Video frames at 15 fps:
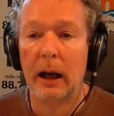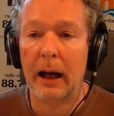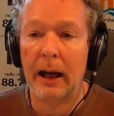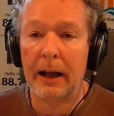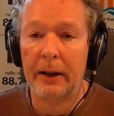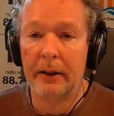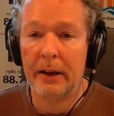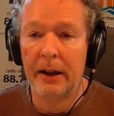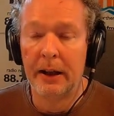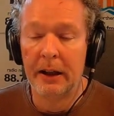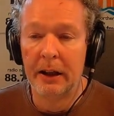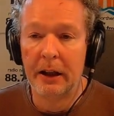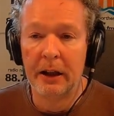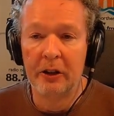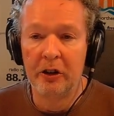And
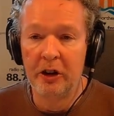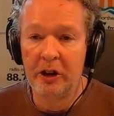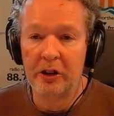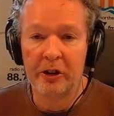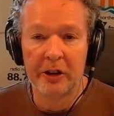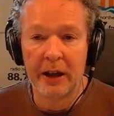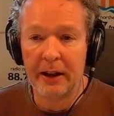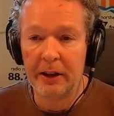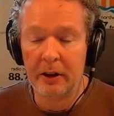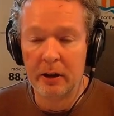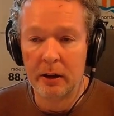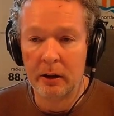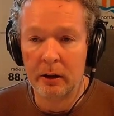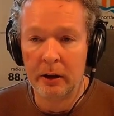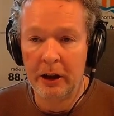there, and she's saying, you
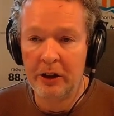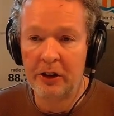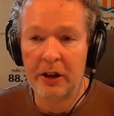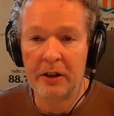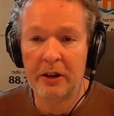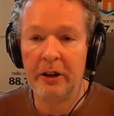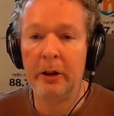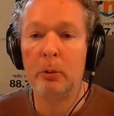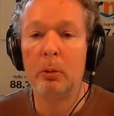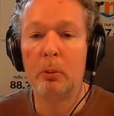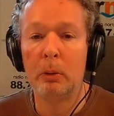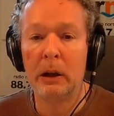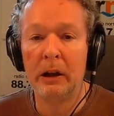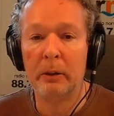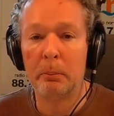know, he said that you were
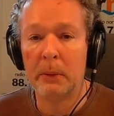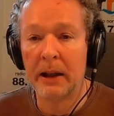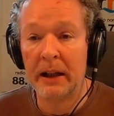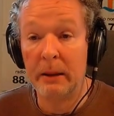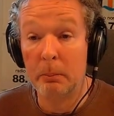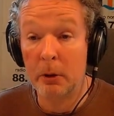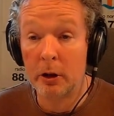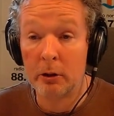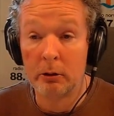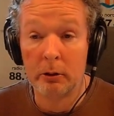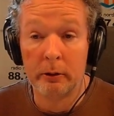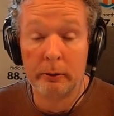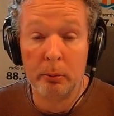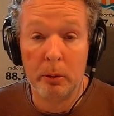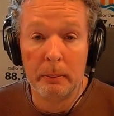William Money,
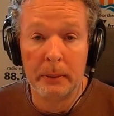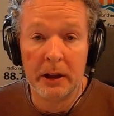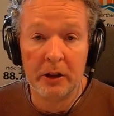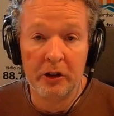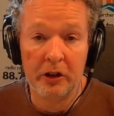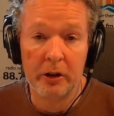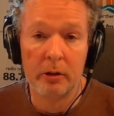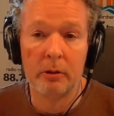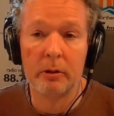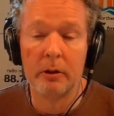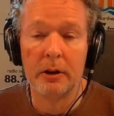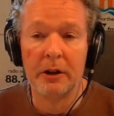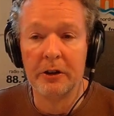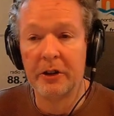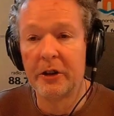murderer of women and
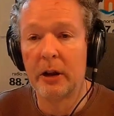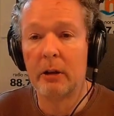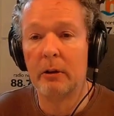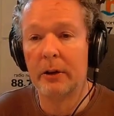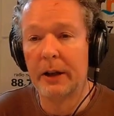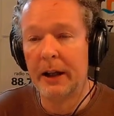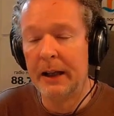children and so on.